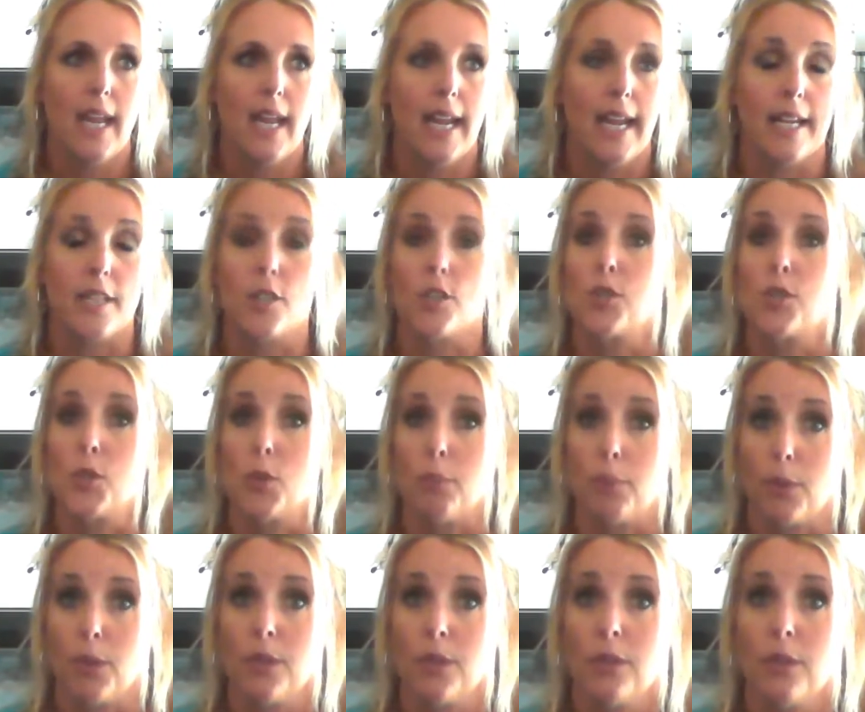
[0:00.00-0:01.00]
It's a
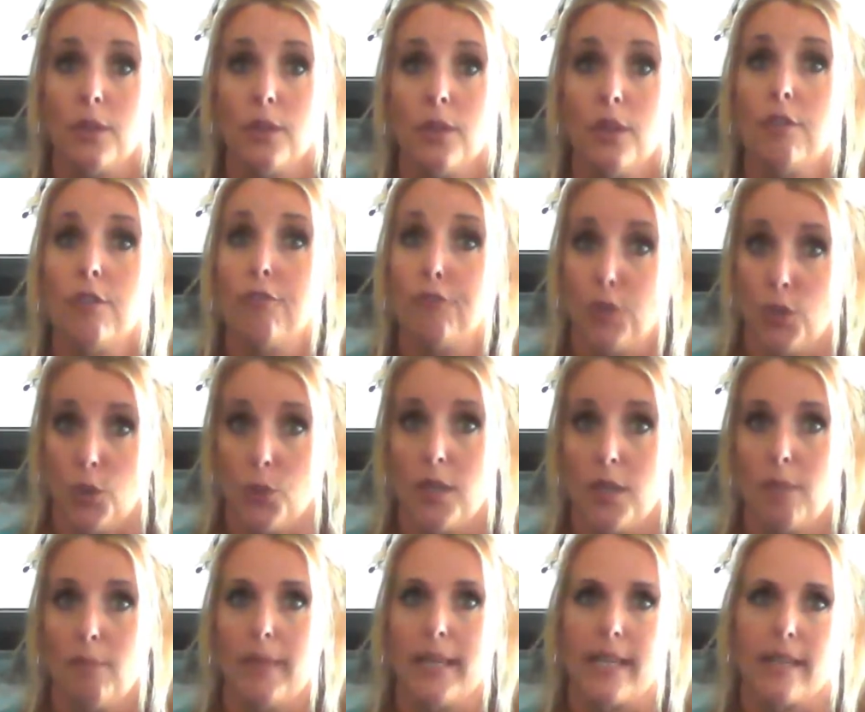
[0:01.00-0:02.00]
super food
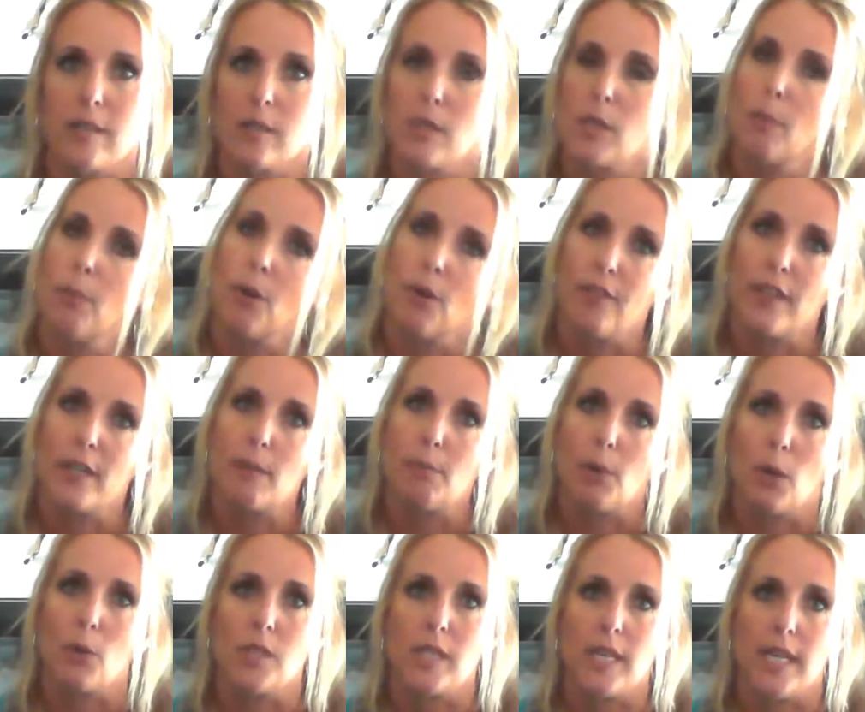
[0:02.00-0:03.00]
because it's a perfect
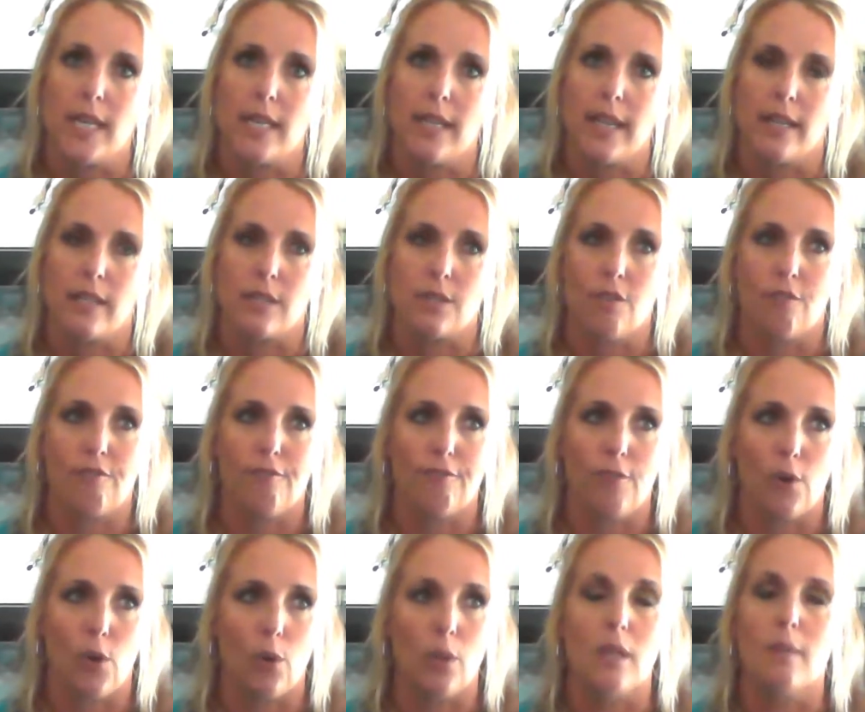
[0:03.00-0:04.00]
protein and it's a
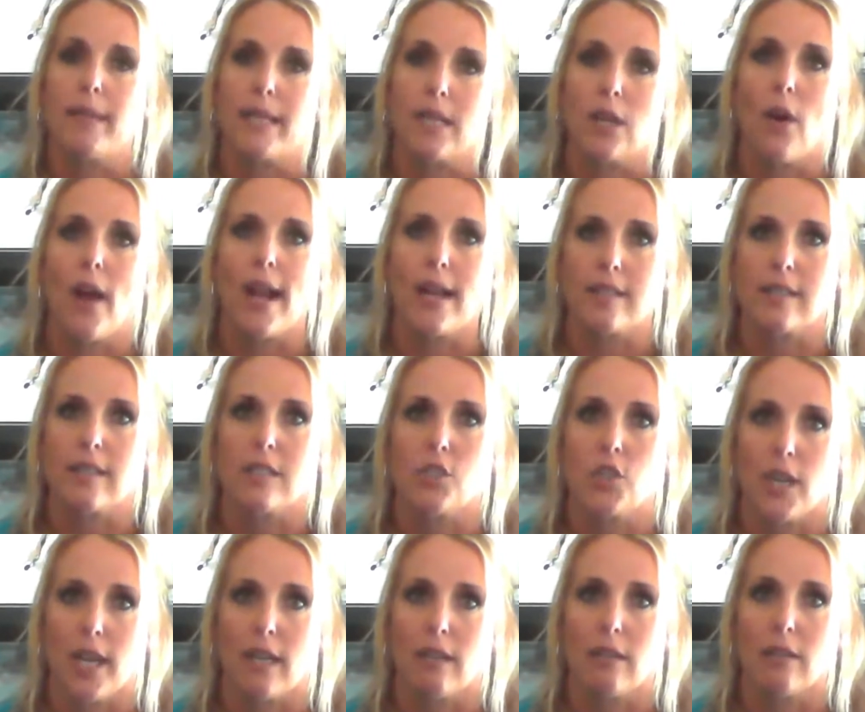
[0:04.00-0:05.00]
full amino acid
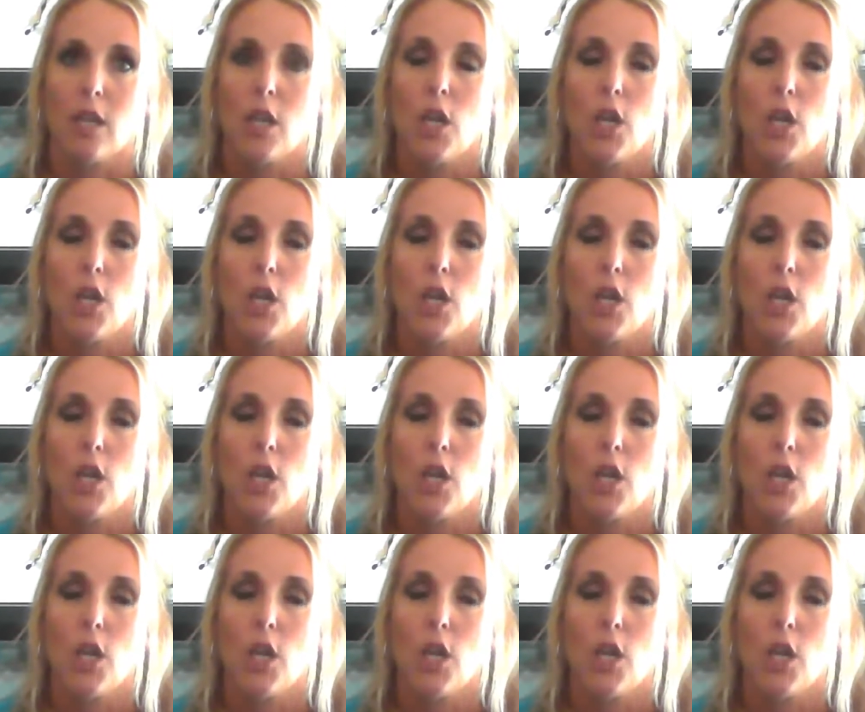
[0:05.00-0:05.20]
chain.